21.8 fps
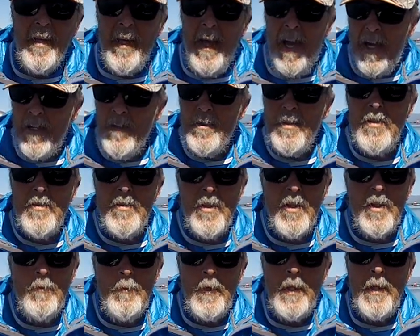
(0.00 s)
actually it's
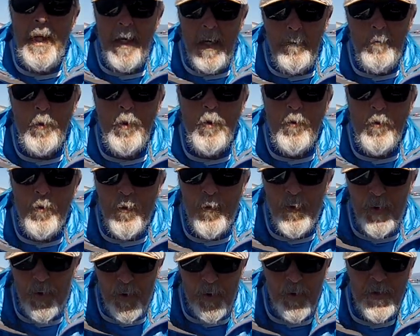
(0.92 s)
going to be April
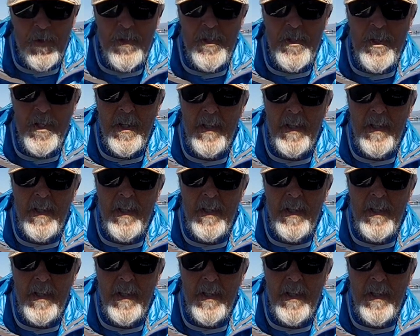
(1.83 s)
1st,